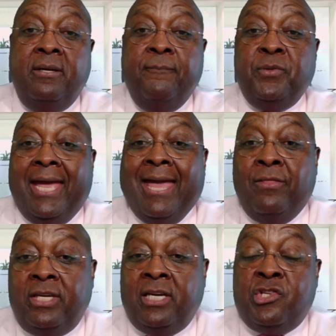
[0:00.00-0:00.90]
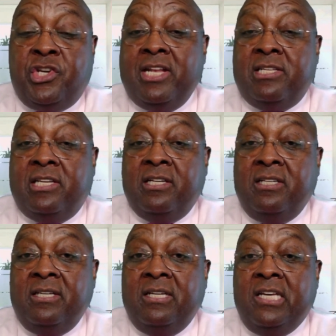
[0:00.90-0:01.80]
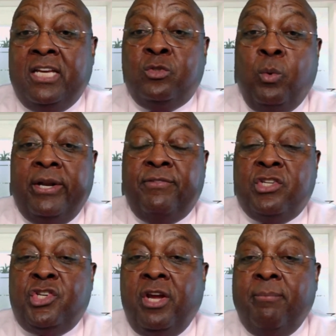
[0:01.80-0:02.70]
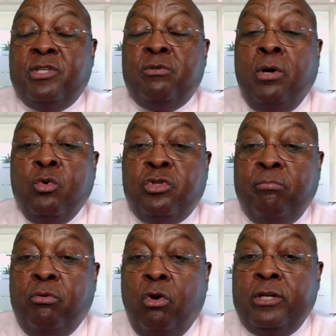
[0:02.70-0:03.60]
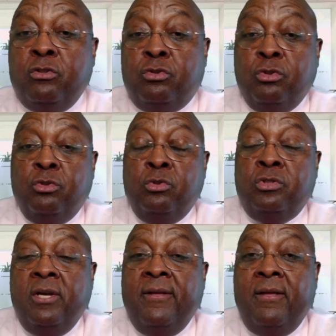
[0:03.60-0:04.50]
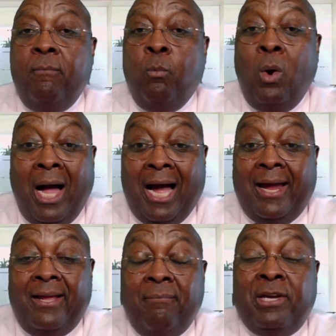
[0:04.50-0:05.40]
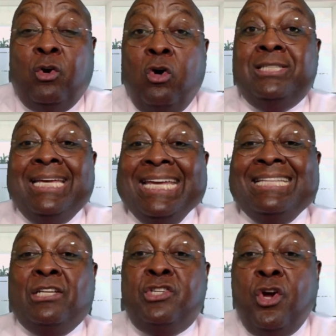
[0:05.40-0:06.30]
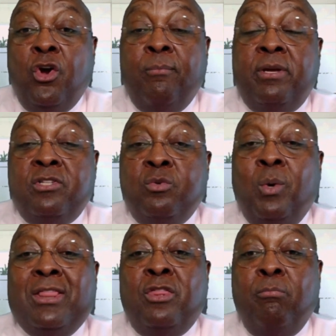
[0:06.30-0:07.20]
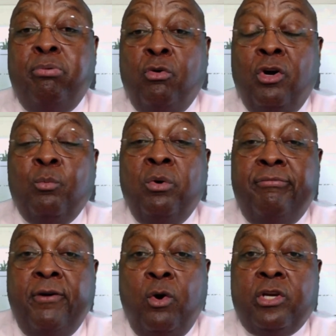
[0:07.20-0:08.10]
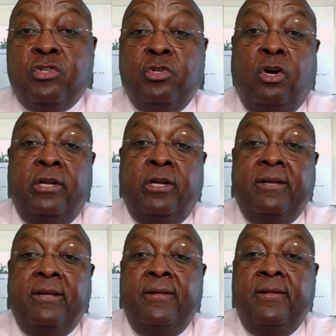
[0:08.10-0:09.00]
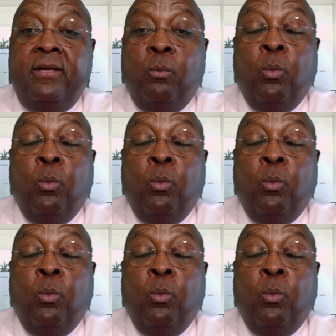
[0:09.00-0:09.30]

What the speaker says: And the agenda is one of the chairman's most important tools. Why? Because it determines what the board will focus on, what